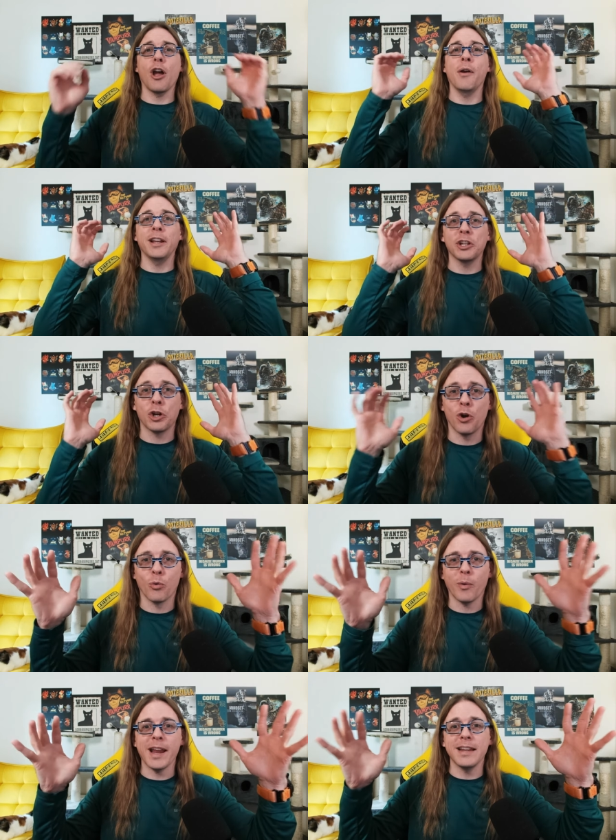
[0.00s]
going
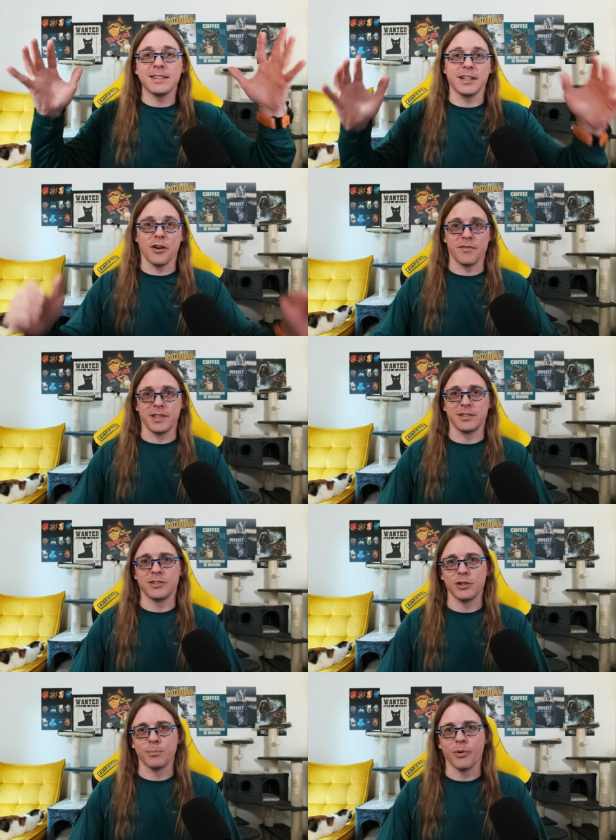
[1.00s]
crazy over these
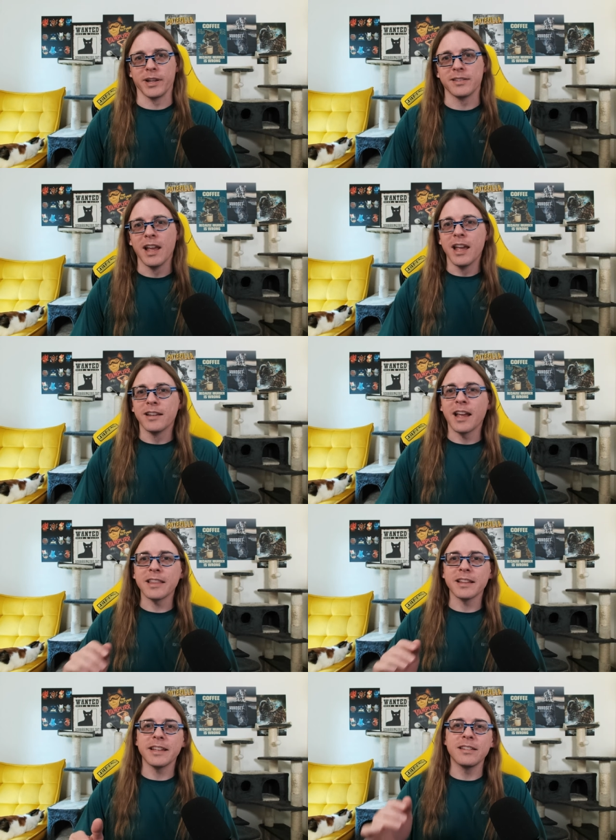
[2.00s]
two points, not
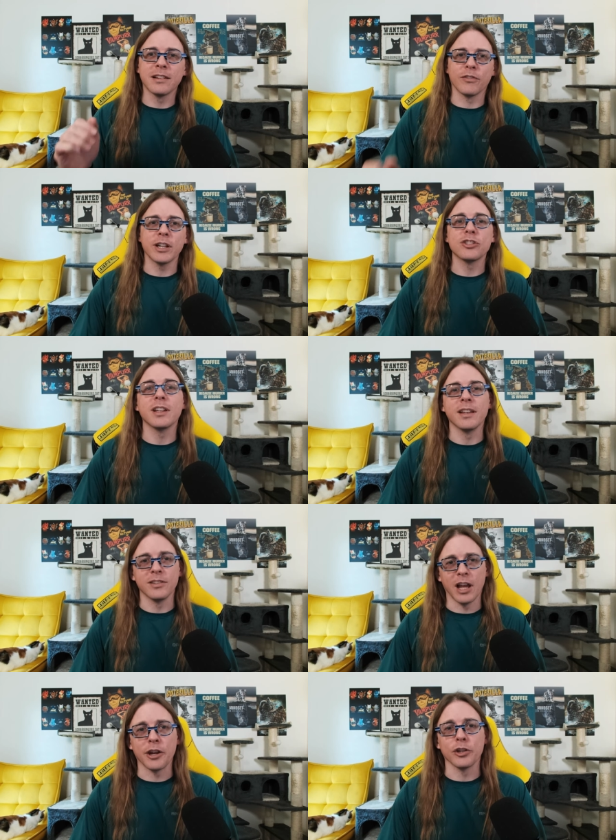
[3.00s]
the least of which
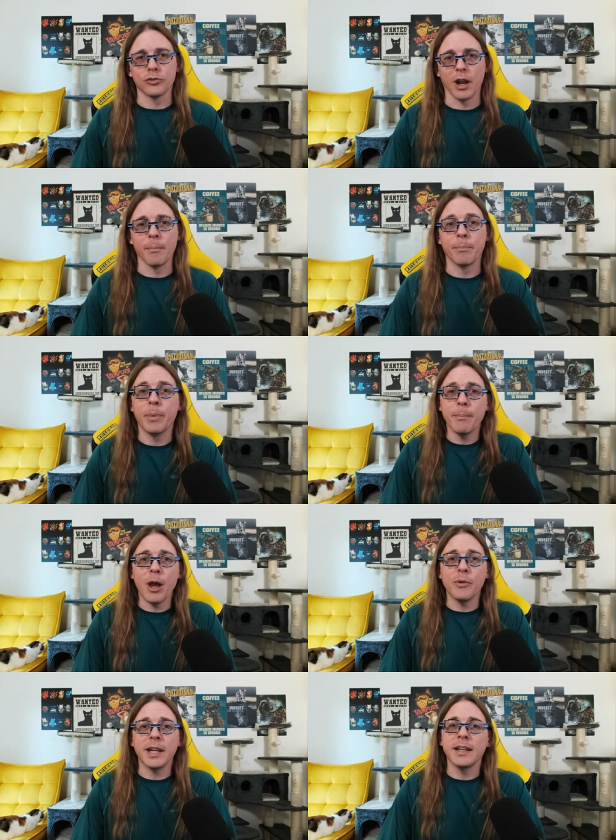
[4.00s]
is Donald Trump
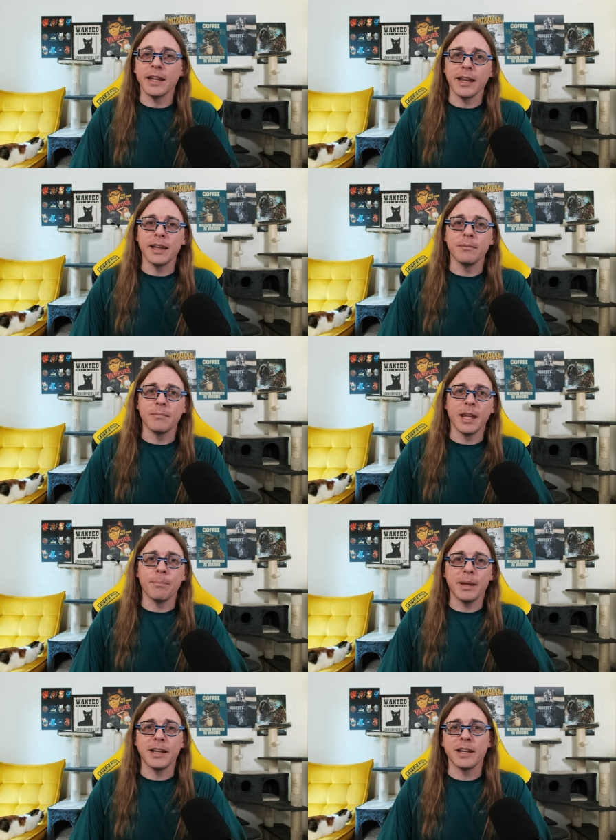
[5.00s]
bemoaning
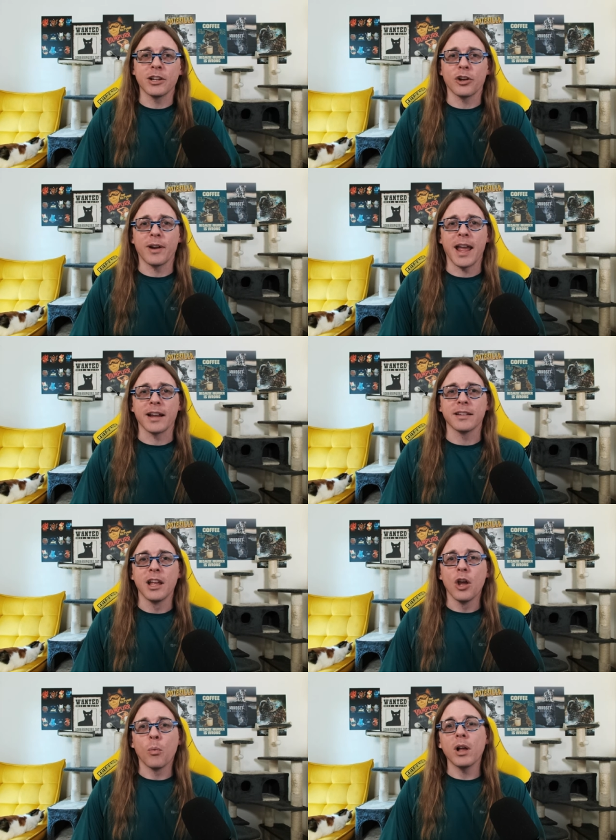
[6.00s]
it being incorrect,
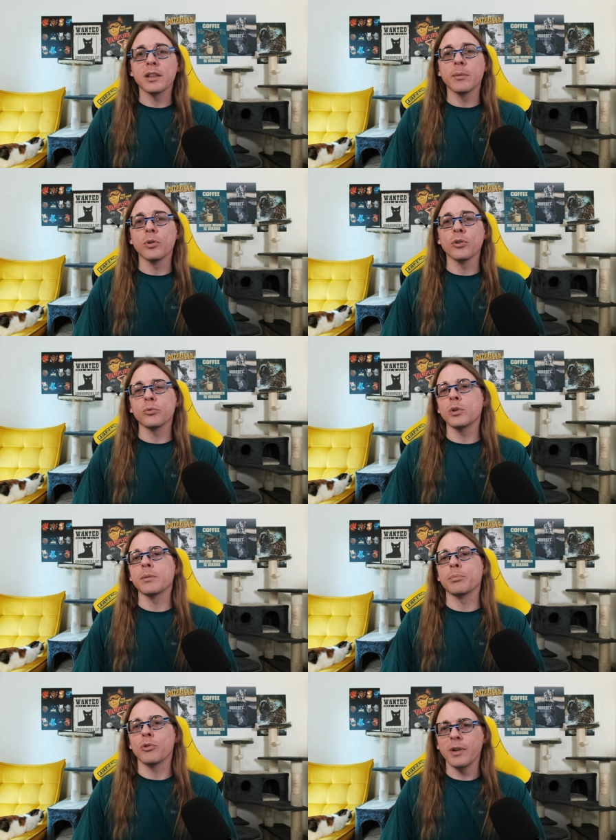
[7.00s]
while liberals
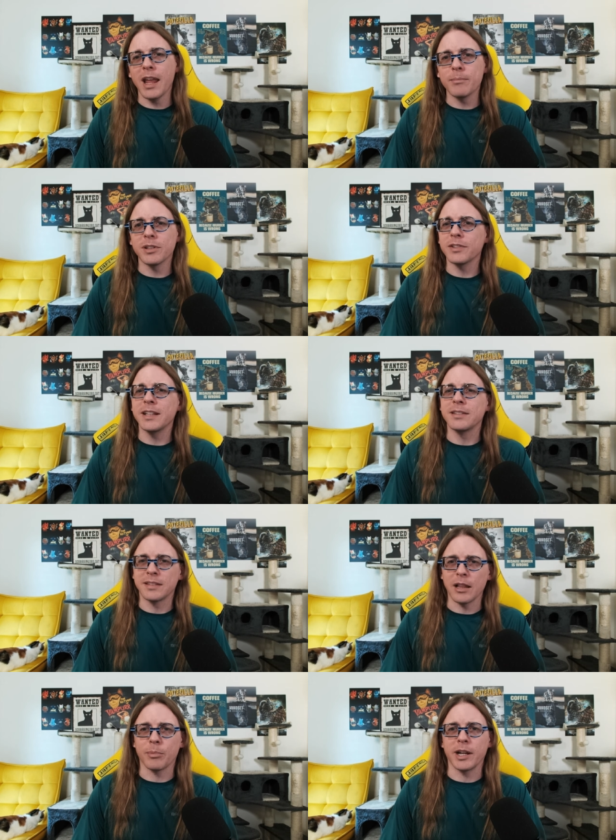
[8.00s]
were preemptively
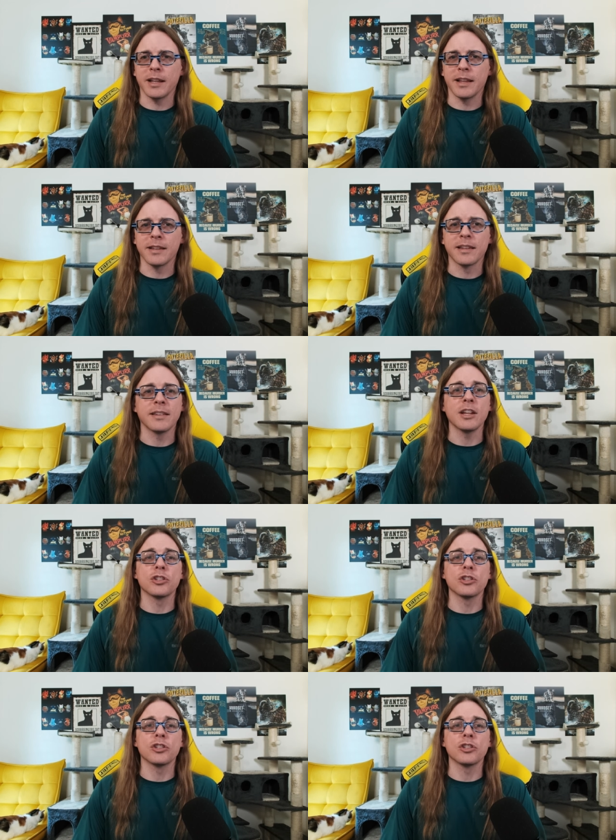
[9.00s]
celebrating this as a